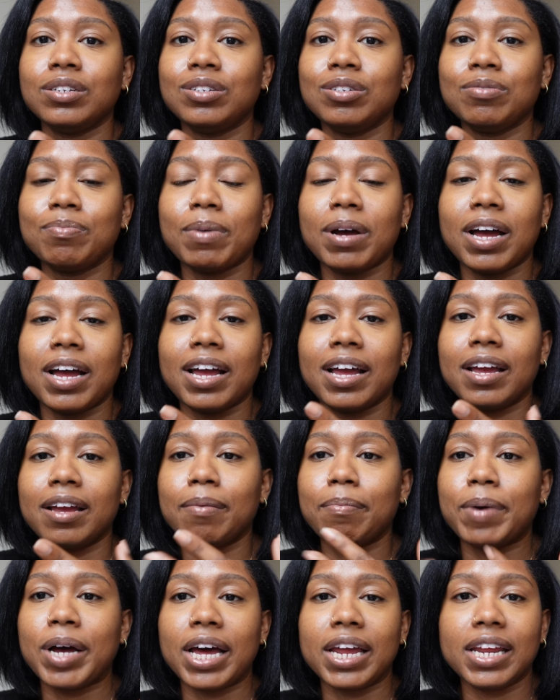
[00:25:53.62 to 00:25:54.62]
do
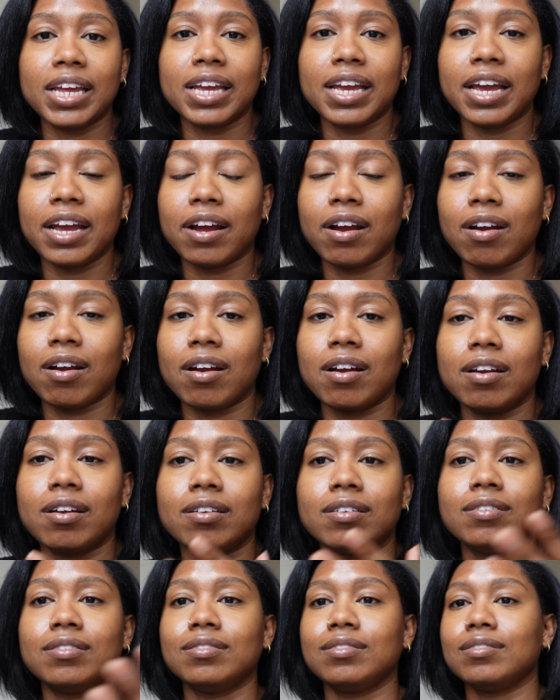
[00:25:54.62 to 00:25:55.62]
my body care,
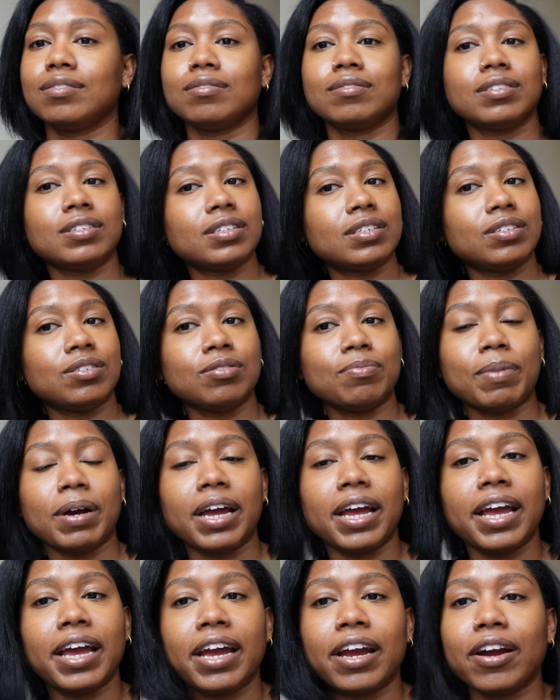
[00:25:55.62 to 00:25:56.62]
do
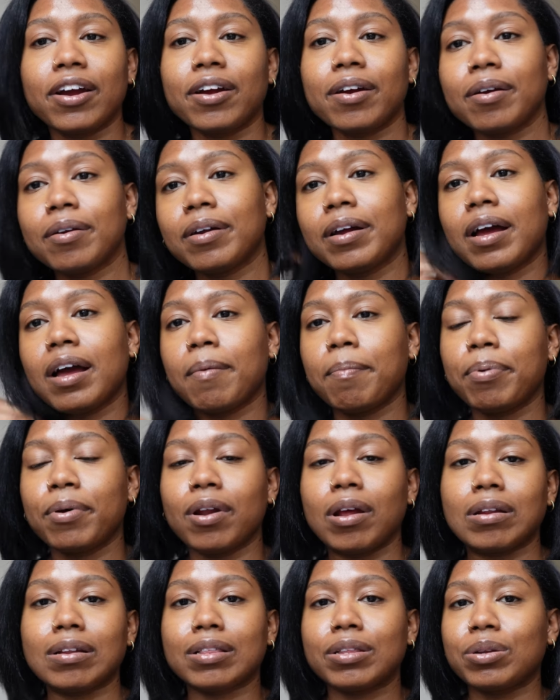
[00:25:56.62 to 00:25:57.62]
my hair,
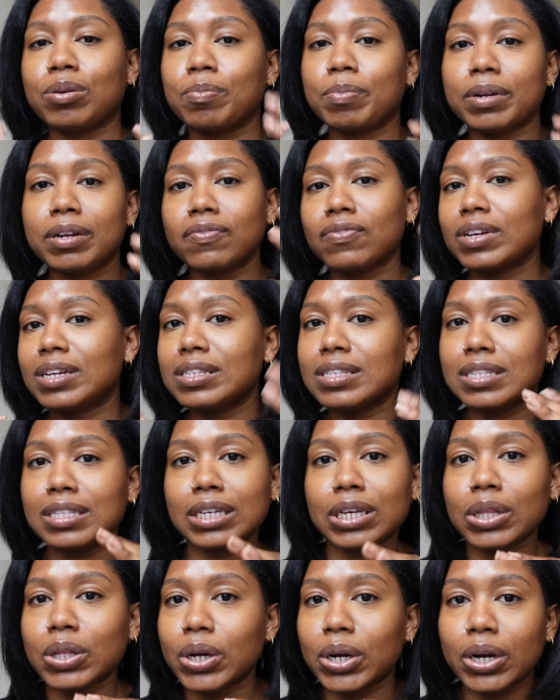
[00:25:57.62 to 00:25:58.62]
put on a little bit of
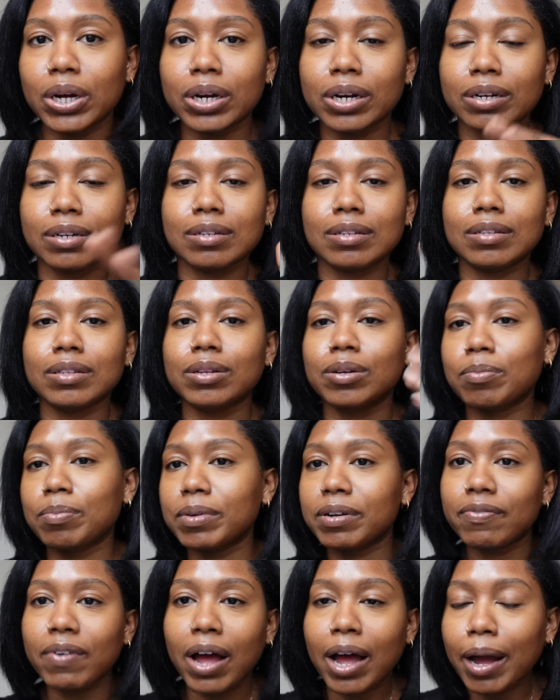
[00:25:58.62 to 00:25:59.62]
concealer, a little bit of